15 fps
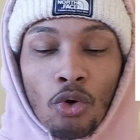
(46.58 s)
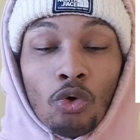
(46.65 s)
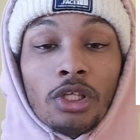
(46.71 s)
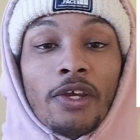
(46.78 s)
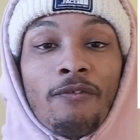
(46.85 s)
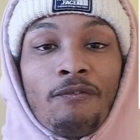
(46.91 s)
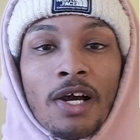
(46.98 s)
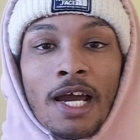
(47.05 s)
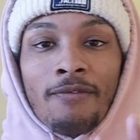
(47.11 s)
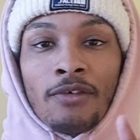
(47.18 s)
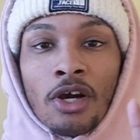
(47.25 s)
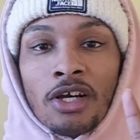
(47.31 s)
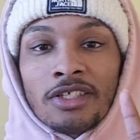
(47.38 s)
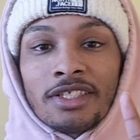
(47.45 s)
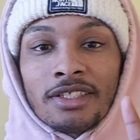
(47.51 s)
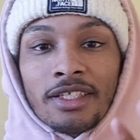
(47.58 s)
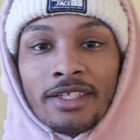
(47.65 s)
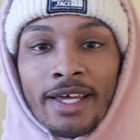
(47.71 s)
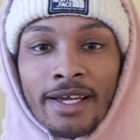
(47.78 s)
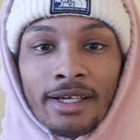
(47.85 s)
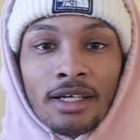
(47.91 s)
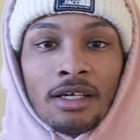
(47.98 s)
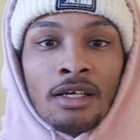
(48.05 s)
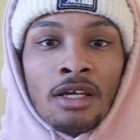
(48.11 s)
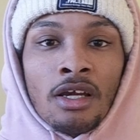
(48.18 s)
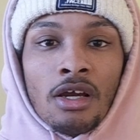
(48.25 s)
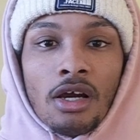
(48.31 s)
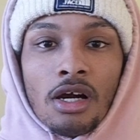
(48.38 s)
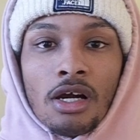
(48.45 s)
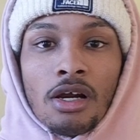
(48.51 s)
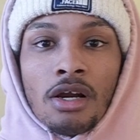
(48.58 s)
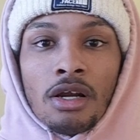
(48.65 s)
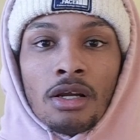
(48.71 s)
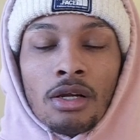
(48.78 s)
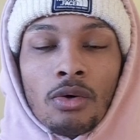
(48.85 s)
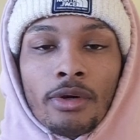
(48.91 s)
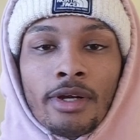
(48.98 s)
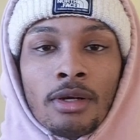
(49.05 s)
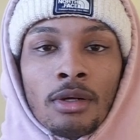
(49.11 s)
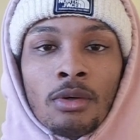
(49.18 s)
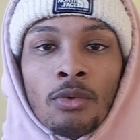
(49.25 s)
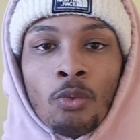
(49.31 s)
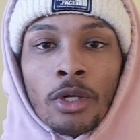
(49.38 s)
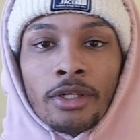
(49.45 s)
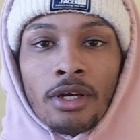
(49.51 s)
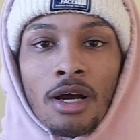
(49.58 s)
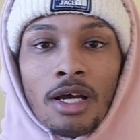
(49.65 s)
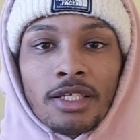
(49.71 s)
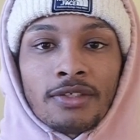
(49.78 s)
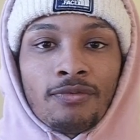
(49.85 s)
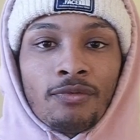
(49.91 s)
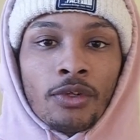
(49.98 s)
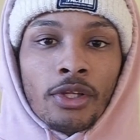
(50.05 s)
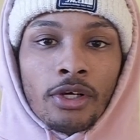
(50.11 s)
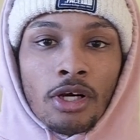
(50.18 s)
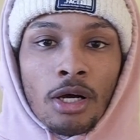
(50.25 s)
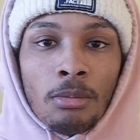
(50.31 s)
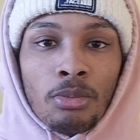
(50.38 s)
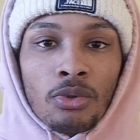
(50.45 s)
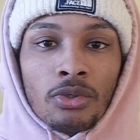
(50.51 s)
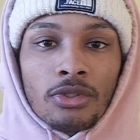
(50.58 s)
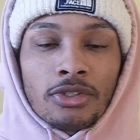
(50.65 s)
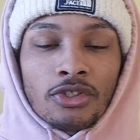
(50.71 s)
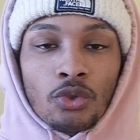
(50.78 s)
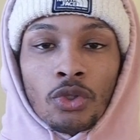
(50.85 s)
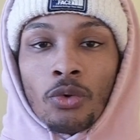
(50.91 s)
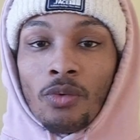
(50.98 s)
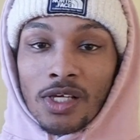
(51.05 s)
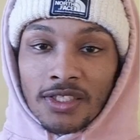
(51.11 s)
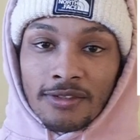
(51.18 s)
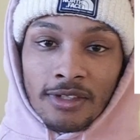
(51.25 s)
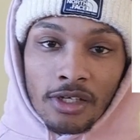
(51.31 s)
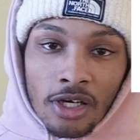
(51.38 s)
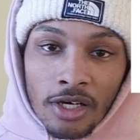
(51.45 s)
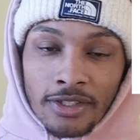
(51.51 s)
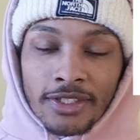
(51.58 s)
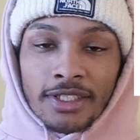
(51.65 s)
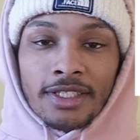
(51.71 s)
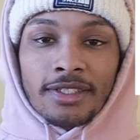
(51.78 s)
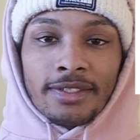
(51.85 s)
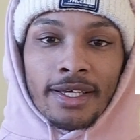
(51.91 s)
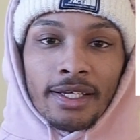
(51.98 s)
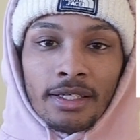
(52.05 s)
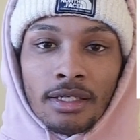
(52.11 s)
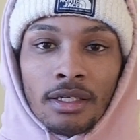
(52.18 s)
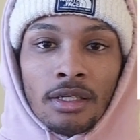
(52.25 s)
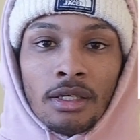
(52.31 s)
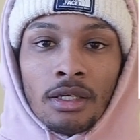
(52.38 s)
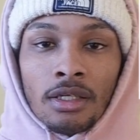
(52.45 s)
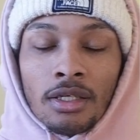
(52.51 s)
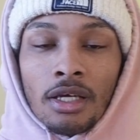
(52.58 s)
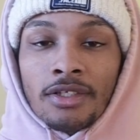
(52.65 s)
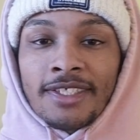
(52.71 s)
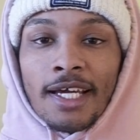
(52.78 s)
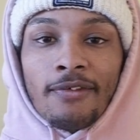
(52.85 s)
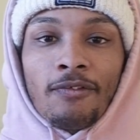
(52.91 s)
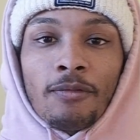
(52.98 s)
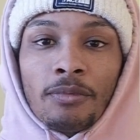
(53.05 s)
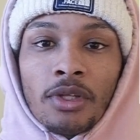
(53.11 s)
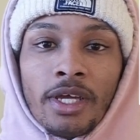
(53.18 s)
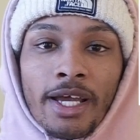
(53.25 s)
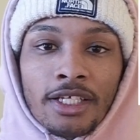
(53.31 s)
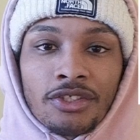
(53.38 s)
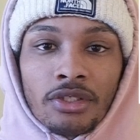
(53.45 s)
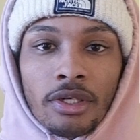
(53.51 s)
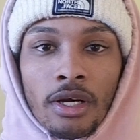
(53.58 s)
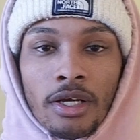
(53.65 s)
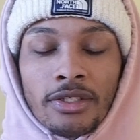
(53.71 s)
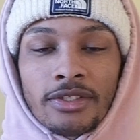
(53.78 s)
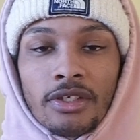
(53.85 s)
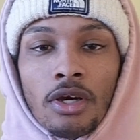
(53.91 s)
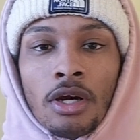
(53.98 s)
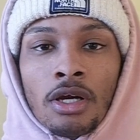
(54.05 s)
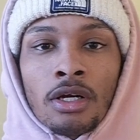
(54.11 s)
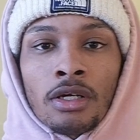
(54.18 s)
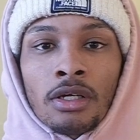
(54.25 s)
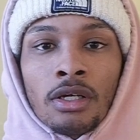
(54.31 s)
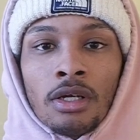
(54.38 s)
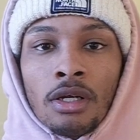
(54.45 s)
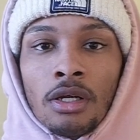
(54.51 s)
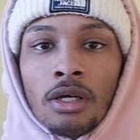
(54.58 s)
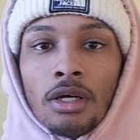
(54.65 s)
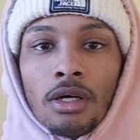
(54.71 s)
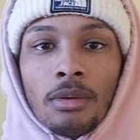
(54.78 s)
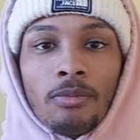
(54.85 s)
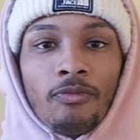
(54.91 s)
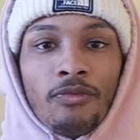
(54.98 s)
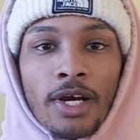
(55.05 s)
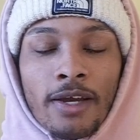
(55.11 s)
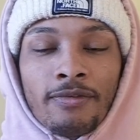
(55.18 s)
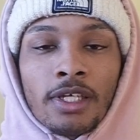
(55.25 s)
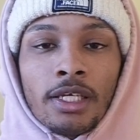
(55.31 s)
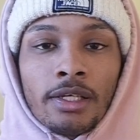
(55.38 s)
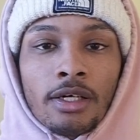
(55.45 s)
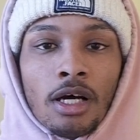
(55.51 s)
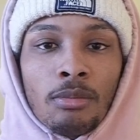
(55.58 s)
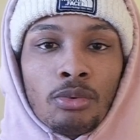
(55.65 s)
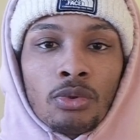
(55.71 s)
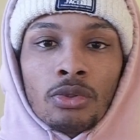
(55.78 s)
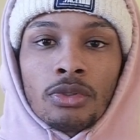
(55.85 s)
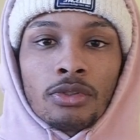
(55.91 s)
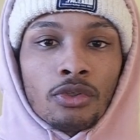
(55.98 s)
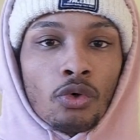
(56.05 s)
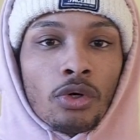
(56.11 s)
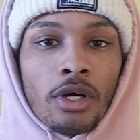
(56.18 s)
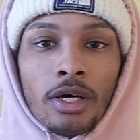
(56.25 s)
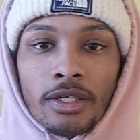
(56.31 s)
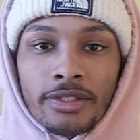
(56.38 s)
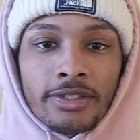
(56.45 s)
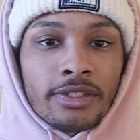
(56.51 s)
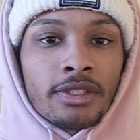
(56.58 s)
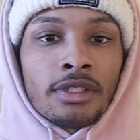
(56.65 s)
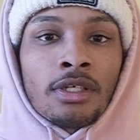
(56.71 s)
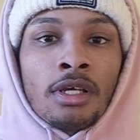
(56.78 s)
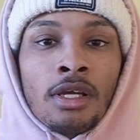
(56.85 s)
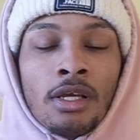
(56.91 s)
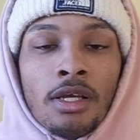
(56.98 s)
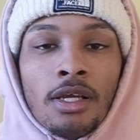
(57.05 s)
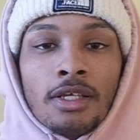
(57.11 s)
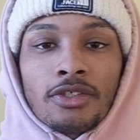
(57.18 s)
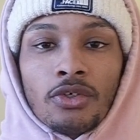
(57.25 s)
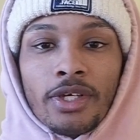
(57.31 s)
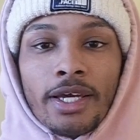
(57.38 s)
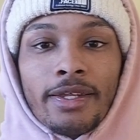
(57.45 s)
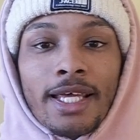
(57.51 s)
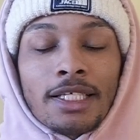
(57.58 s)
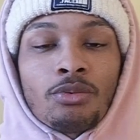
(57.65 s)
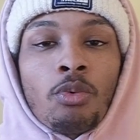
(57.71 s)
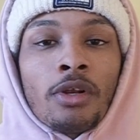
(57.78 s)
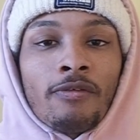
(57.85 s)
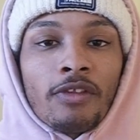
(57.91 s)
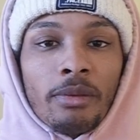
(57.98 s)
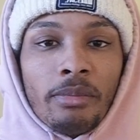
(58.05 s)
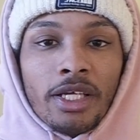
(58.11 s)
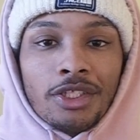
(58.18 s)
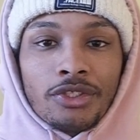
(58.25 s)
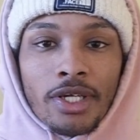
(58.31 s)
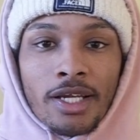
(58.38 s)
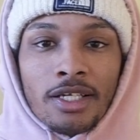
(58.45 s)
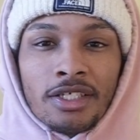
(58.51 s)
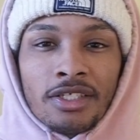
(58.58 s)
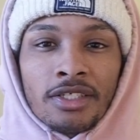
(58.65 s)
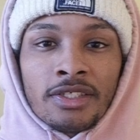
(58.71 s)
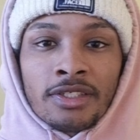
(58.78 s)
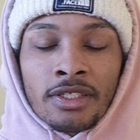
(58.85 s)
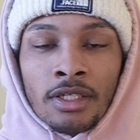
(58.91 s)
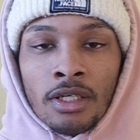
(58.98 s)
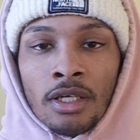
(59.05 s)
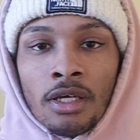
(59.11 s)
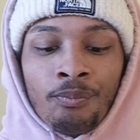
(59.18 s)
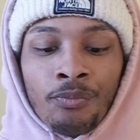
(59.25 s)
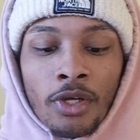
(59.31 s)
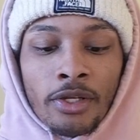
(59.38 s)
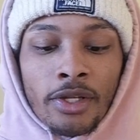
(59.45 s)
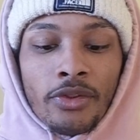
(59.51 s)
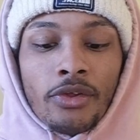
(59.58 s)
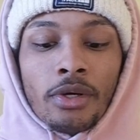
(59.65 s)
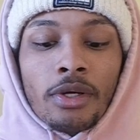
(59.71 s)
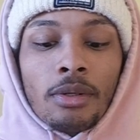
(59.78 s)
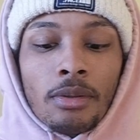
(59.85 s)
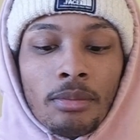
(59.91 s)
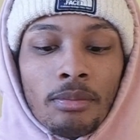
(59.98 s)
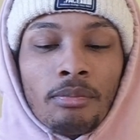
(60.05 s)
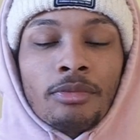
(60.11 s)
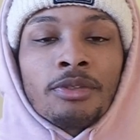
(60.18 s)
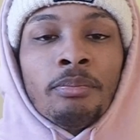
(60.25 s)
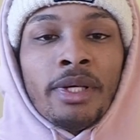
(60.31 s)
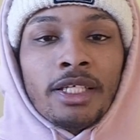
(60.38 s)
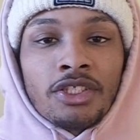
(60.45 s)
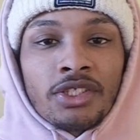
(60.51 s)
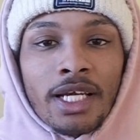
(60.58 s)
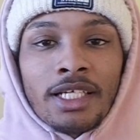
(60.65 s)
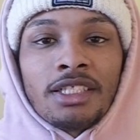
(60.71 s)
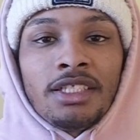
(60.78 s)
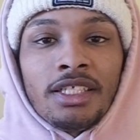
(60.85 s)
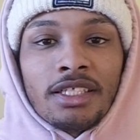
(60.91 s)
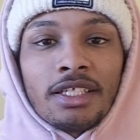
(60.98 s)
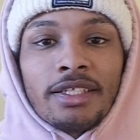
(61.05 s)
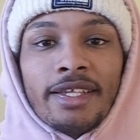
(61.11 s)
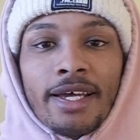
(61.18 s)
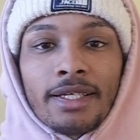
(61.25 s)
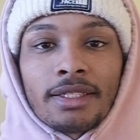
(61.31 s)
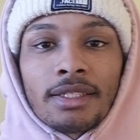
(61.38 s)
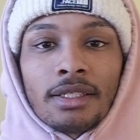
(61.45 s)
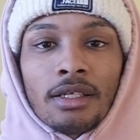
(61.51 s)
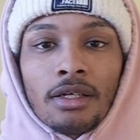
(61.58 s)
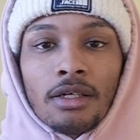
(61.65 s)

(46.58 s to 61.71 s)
only 5 cards in the deck are 1 cost for the combo. So the rest of the cards in this deck, aside from the extra cards, are 5k combo, no cost. So yeah, that's one of the main strategies. Another main strategy in the deck